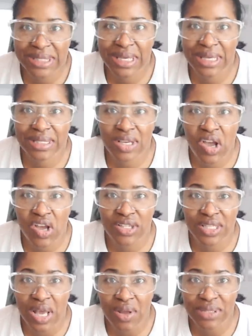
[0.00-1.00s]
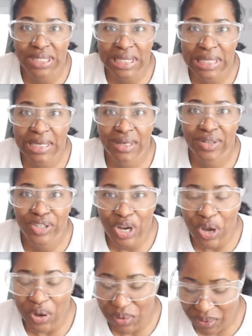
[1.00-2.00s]
I said it's called Salty
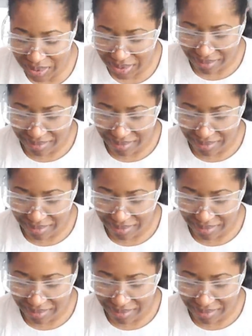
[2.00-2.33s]
Dog.